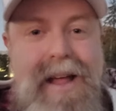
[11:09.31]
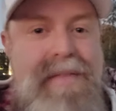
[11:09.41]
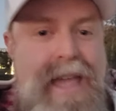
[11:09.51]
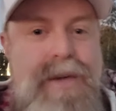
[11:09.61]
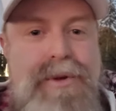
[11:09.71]

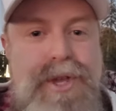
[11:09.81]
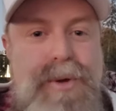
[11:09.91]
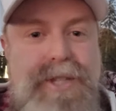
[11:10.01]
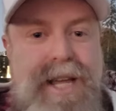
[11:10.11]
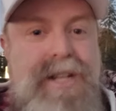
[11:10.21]
that you would
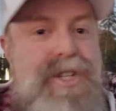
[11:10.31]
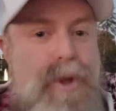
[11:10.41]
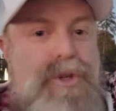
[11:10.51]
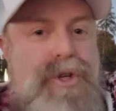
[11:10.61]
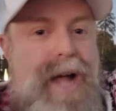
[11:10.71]
use in
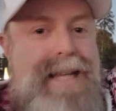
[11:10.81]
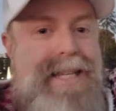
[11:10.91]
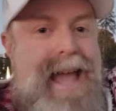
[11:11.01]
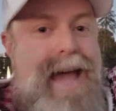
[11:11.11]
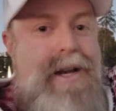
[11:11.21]

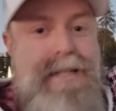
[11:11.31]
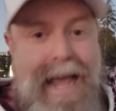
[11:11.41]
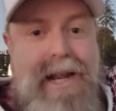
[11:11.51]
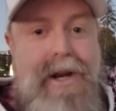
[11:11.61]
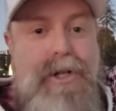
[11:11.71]
socializing and in
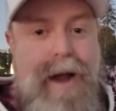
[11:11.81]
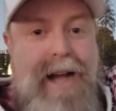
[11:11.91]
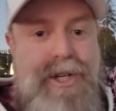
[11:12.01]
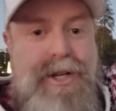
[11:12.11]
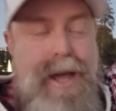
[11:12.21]
dating and
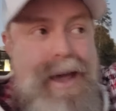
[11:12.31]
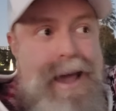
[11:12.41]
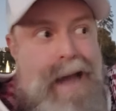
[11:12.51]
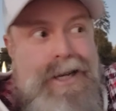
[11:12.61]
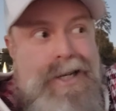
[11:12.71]
attraction,
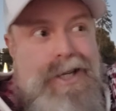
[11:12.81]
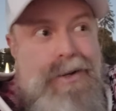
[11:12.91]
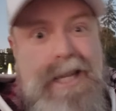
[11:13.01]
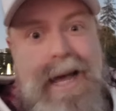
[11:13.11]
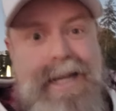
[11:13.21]
and he's just
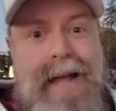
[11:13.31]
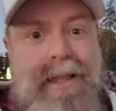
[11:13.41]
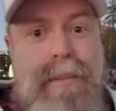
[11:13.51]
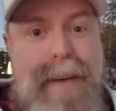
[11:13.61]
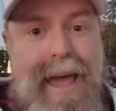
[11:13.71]
using that
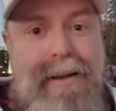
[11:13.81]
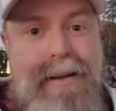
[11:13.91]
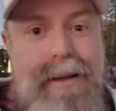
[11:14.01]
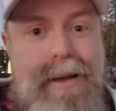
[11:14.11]
at the debate